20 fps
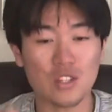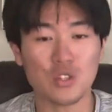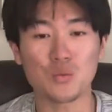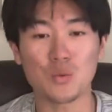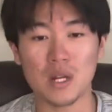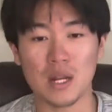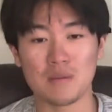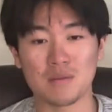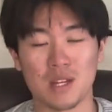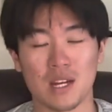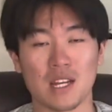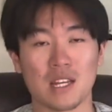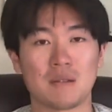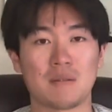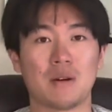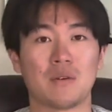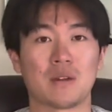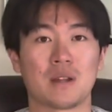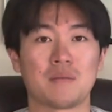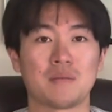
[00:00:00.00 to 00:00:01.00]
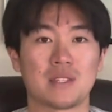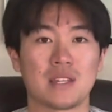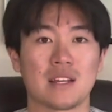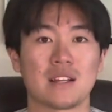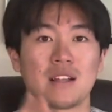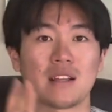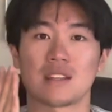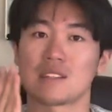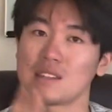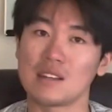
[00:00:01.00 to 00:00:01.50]
is what I'm talking about when I'm saying
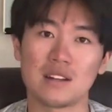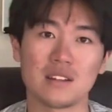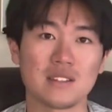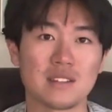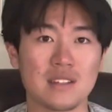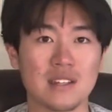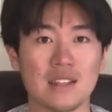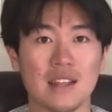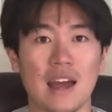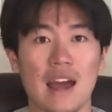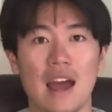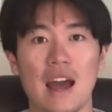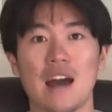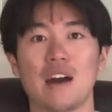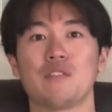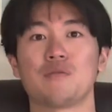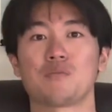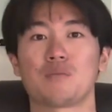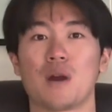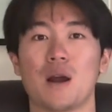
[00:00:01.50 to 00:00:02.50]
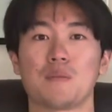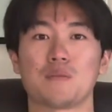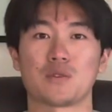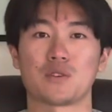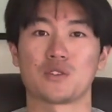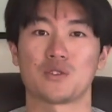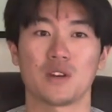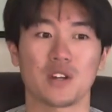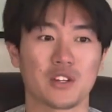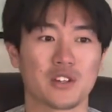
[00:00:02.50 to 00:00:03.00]
like songs need to have proper
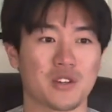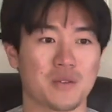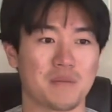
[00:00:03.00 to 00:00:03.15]
structure,